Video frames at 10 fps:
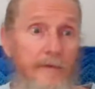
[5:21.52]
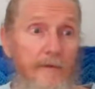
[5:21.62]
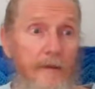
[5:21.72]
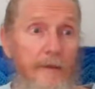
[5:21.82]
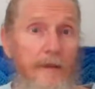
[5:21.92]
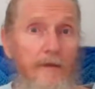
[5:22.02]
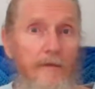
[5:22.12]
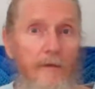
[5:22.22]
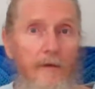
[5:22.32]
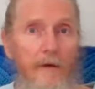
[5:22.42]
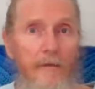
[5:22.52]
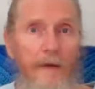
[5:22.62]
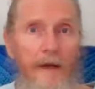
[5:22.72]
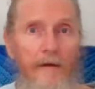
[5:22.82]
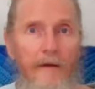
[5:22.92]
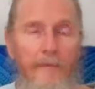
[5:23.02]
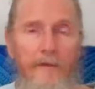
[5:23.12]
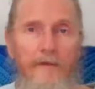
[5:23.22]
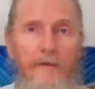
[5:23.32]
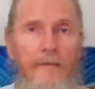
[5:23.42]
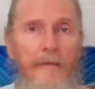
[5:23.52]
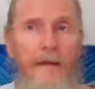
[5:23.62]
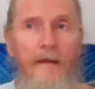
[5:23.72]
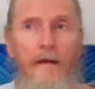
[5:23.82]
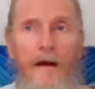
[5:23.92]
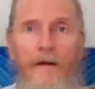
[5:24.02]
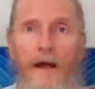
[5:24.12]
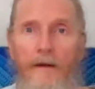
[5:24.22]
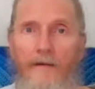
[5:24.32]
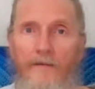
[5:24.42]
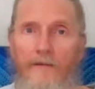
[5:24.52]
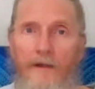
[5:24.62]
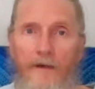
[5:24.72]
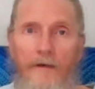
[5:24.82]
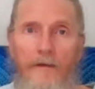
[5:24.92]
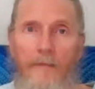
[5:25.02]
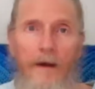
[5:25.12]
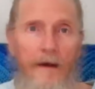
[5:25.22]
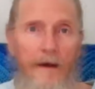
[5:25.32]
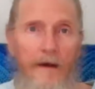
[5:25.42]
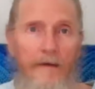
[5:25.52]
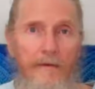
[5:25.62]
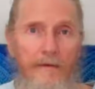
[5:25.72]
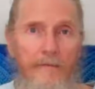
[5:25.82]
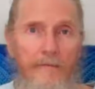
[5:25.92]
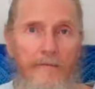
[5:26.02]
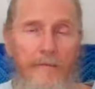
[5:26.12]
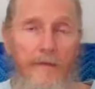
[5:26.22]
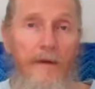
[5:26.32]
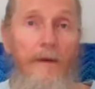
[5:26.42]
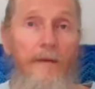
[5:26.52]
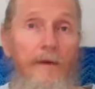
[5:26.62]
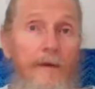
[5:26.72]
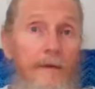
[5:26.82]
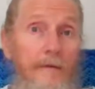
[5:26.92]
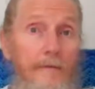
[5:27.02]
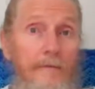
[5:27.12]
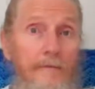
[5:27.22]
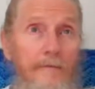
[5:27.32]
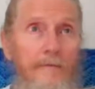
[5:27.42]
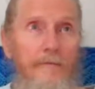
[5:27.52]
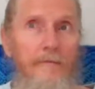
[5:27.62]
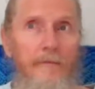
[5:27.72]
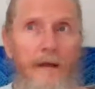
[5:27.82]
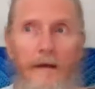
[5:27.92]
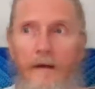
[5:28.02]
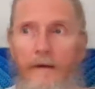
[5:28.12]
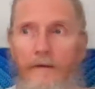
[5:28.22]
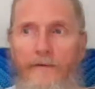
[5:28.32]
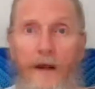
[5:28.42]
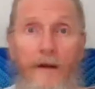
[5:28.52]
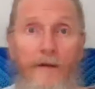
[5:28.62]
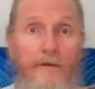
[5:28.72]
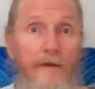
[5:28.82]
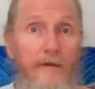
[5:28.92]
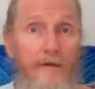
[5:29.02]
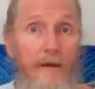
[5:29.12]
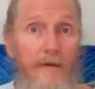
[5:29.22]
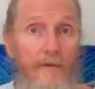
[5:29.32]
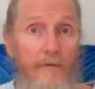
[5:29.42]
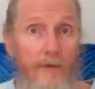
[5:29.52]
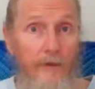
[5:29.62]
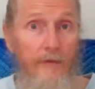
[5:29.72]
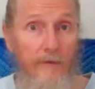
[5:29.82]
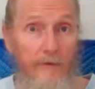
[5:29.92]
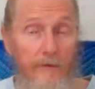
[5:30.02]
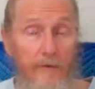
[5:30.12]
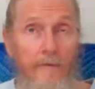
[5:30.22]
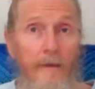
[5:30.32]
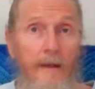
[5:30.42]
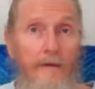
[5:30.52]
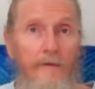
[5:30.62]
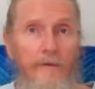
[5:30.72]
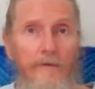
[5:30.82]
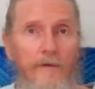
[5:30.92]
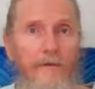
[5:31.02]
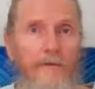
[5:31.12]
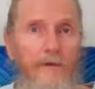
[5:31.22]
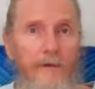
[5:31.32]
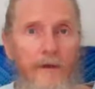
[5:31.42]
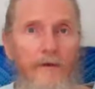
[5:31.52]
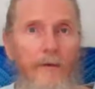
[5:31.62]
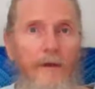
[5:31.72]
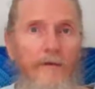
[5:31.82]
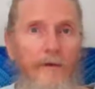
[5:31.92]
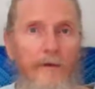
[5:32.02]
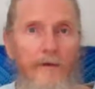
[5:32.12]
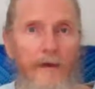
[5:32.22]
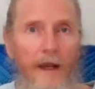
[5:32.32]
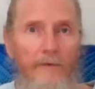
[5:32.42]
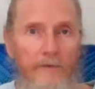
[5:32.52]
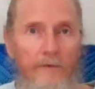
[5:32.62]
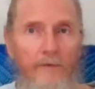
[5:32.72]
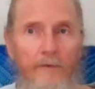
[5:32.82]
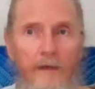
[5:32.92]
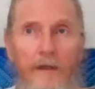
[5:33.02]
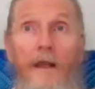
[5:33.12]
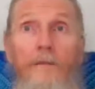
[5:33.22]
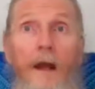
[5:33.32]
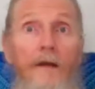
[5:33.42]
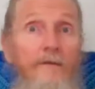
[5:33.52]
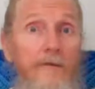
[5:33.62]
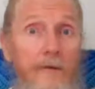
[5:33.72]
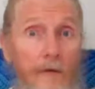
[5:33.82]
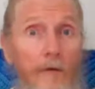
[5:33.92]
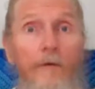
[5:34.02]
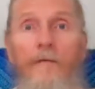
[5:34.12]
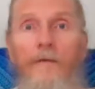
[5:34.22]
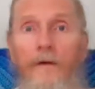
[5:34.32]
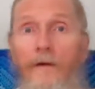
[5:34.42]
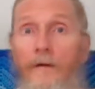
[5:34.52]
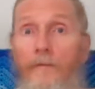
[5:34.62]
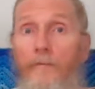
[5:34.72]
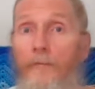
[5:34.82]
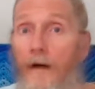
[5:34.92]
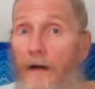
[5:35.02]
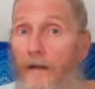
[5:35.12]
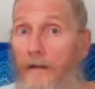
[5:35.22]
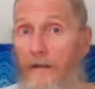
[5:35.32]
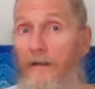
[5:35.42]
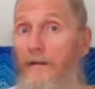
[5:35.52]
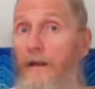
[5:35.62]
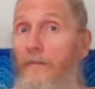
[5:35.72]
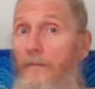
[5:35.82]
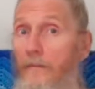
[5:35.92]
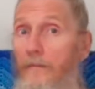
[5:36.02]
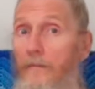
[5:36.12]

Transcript: seemingly so-called bad numbers are not necessarily bad. They may be uh, challenging and, and, difficult to, to, do, to deal with, to learn how to uh, gain mastery over, but it can